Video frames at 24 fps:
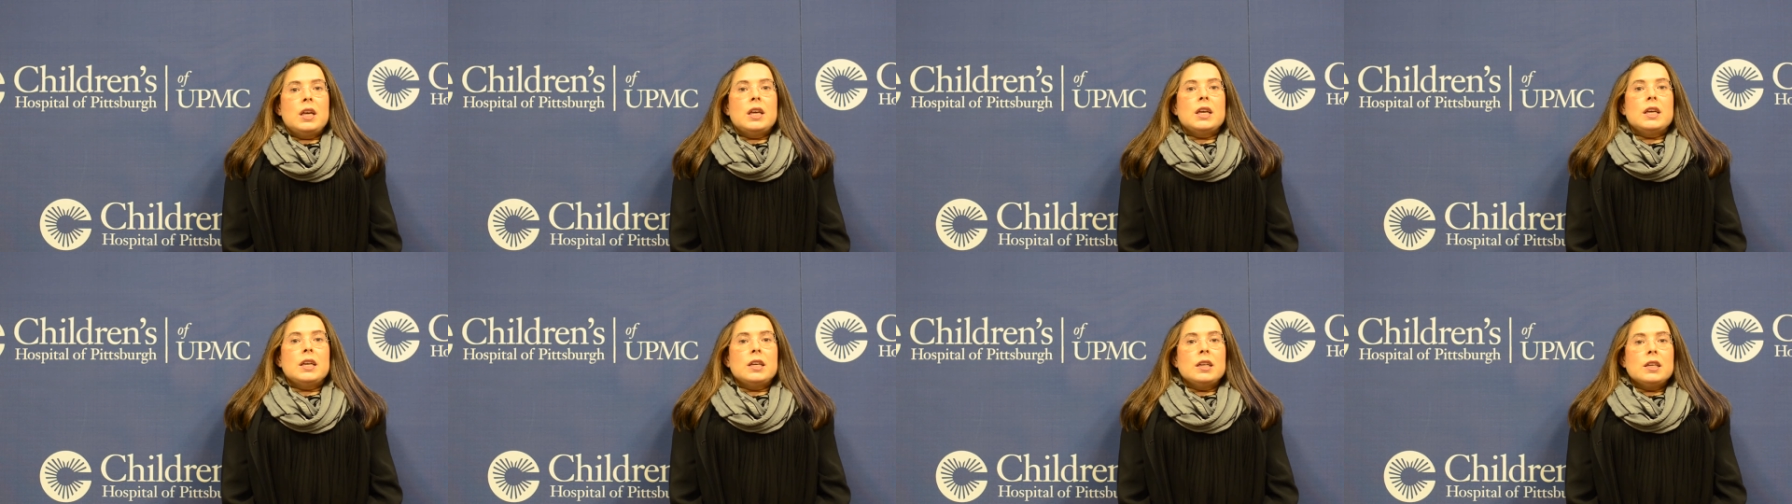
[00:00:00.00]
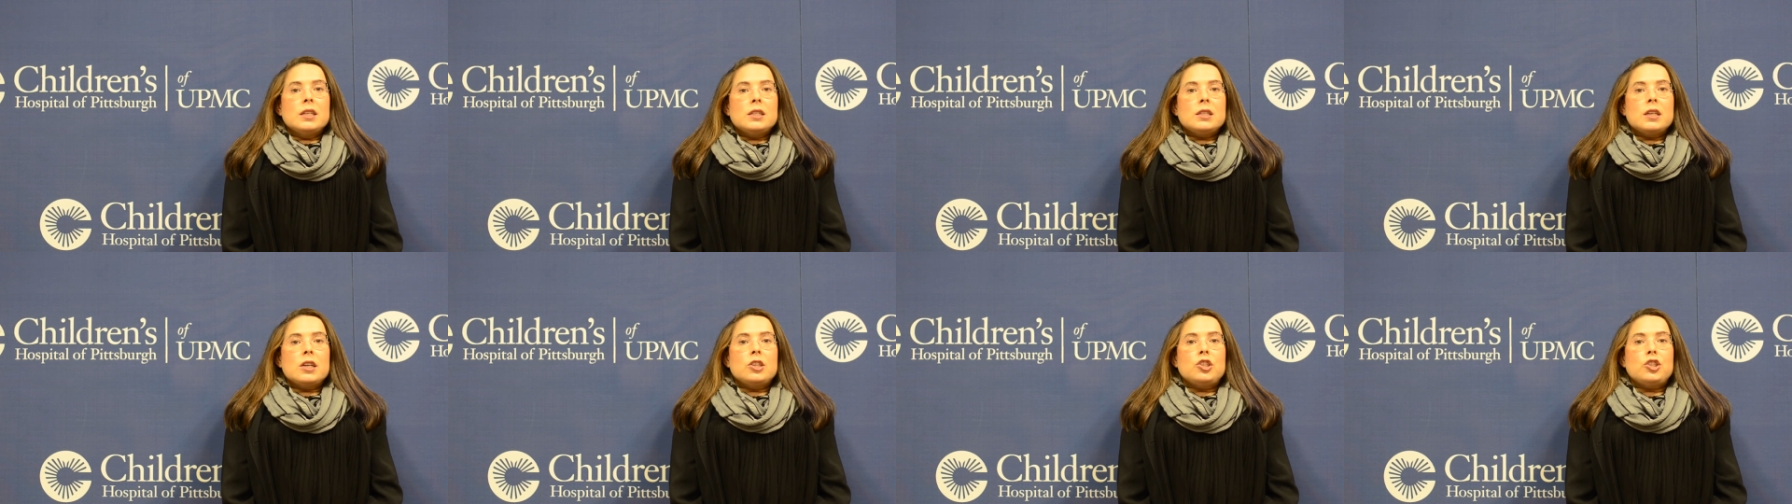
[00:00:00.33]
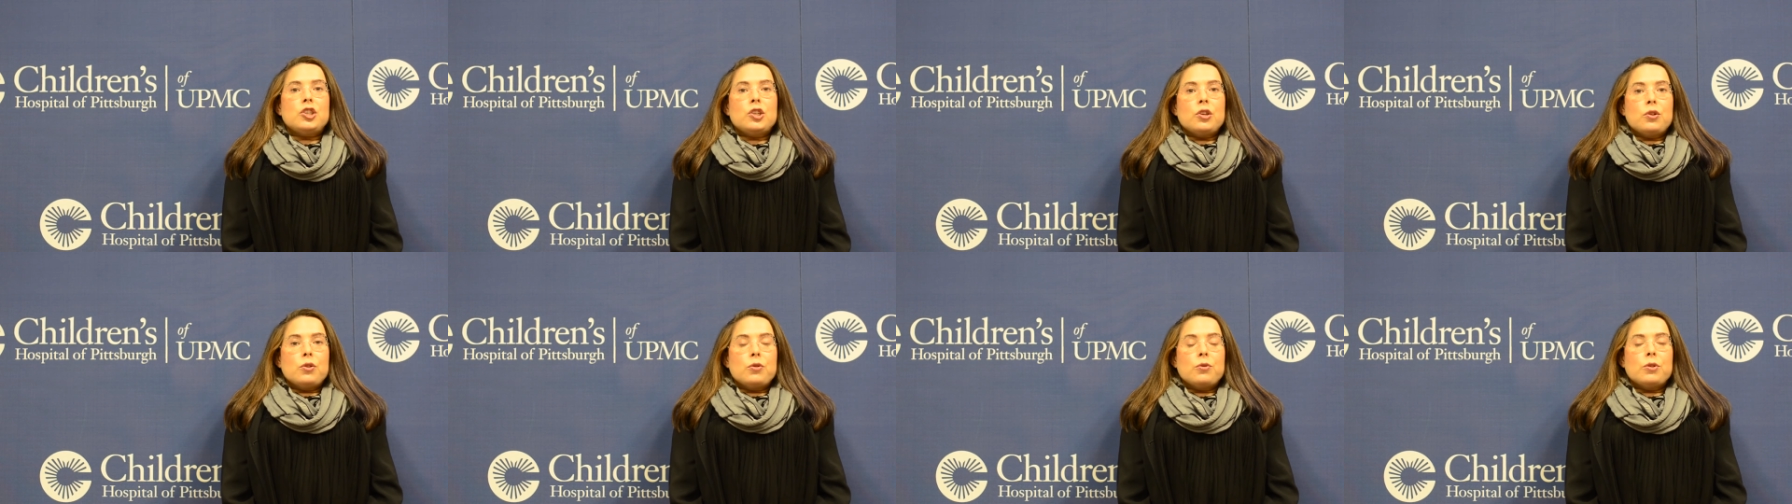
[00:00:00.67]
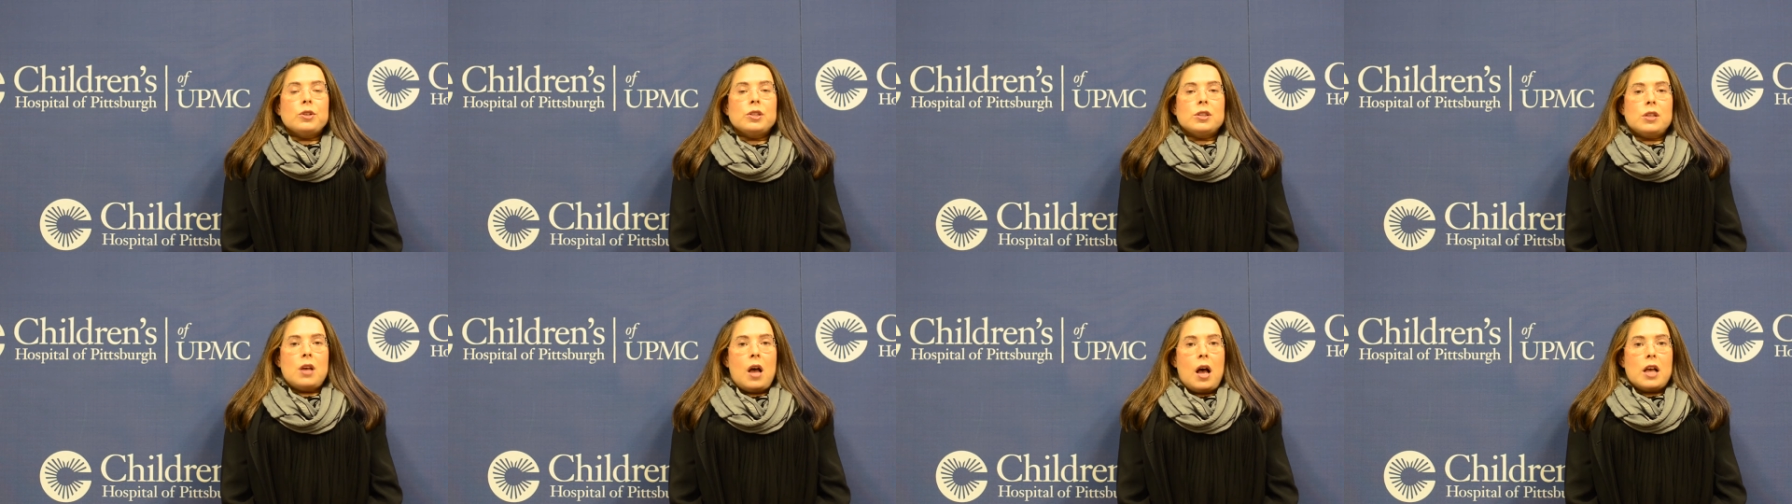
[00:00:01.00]
is a
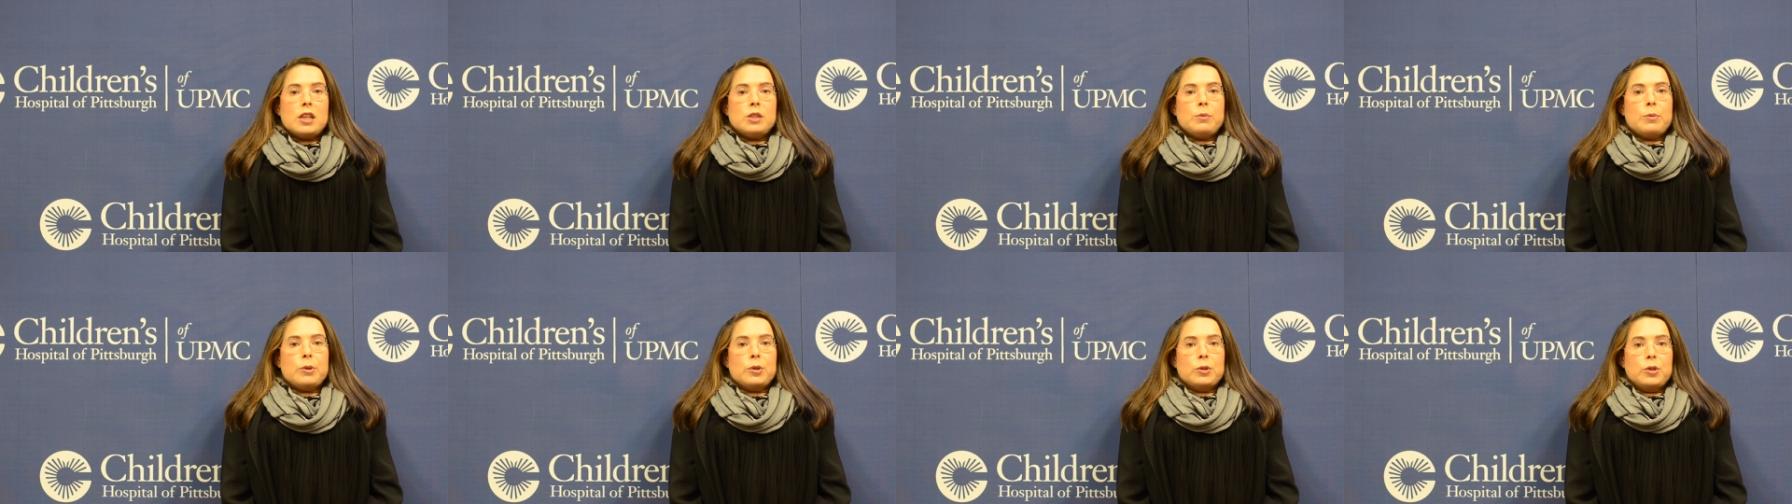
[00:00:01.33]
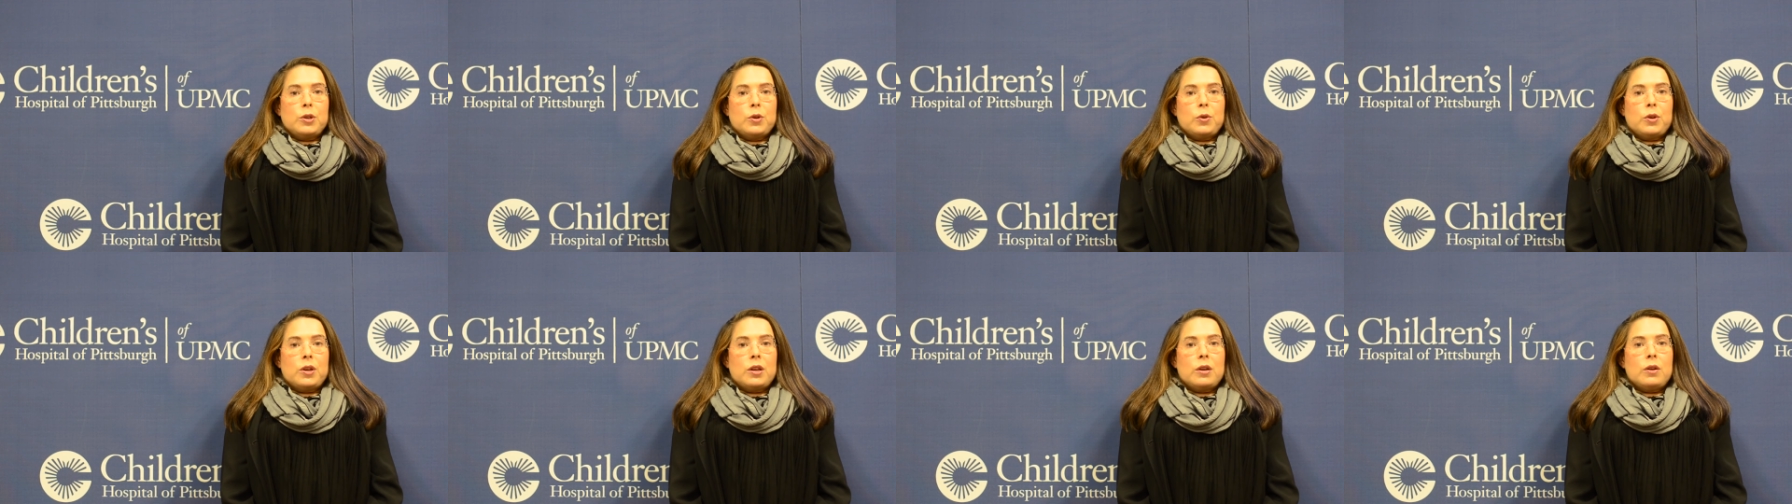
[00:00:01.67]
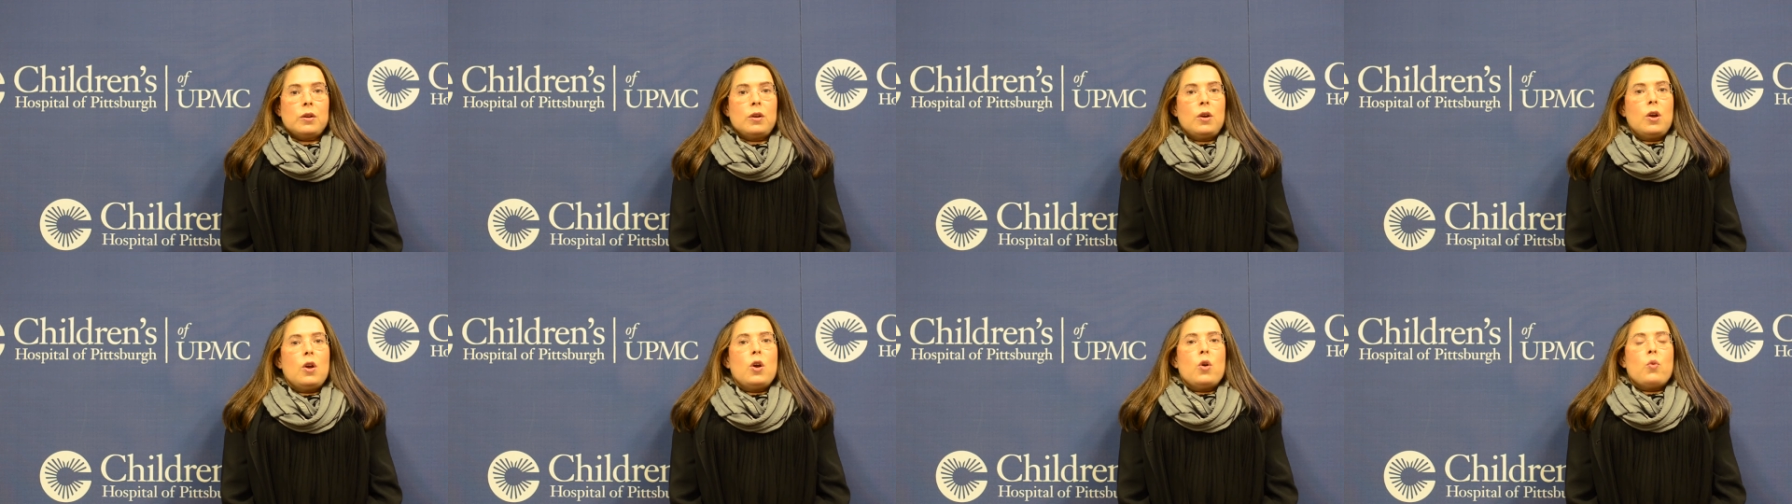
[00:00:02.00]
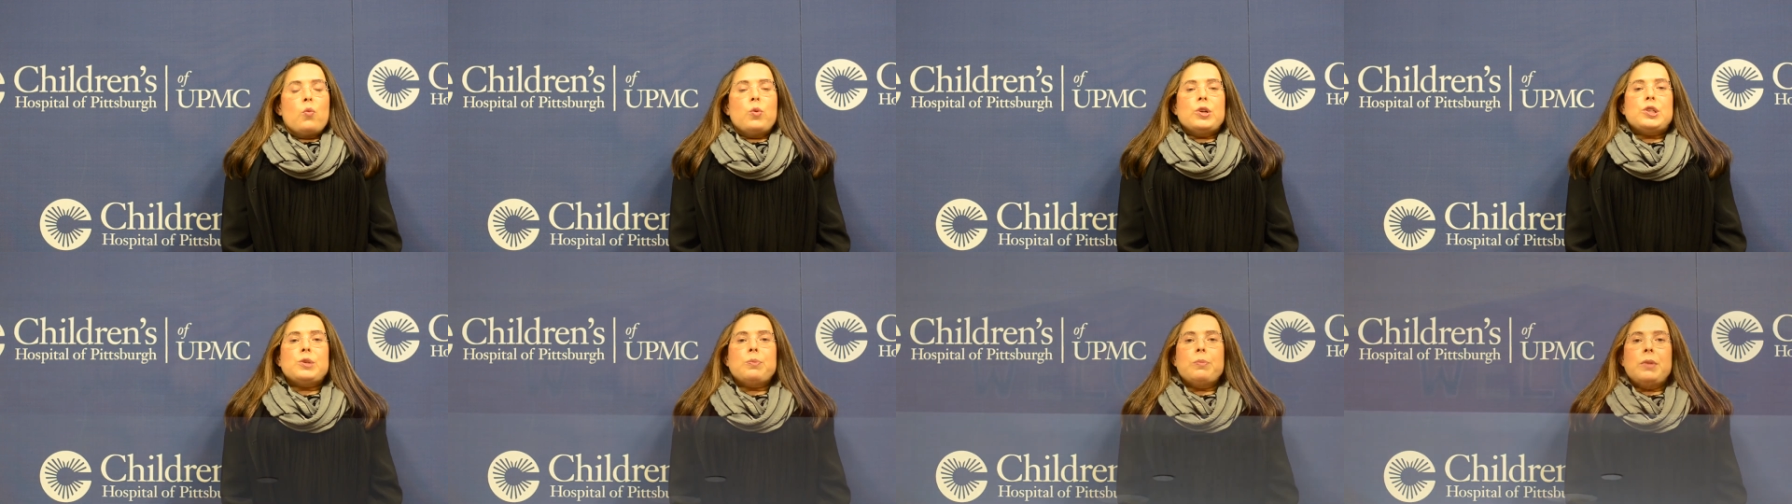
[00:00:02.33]
children's hospital unit,
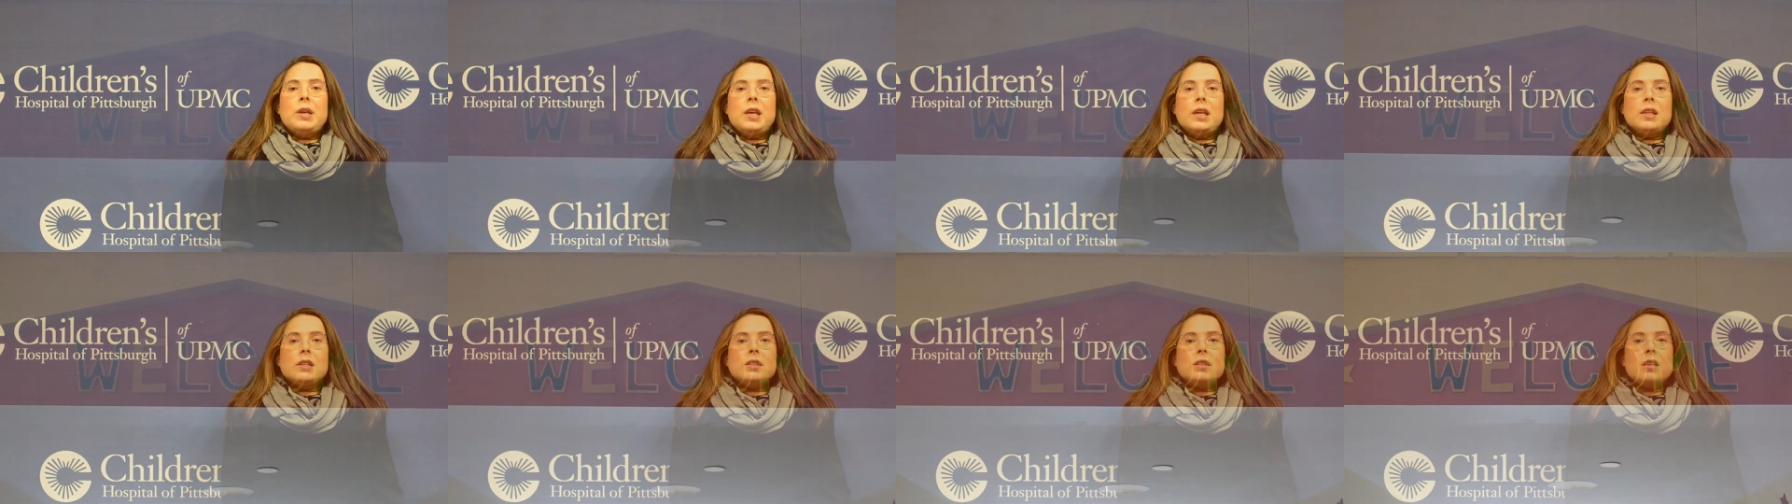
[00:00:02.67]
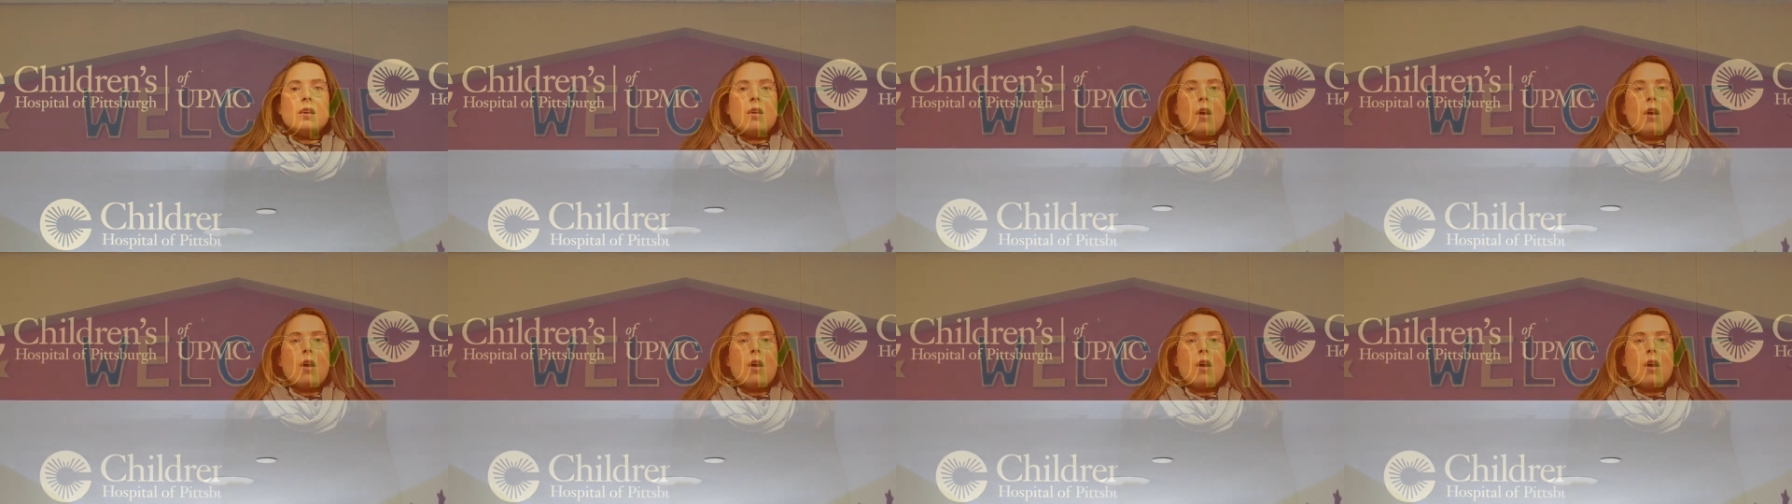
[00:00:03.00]
which means that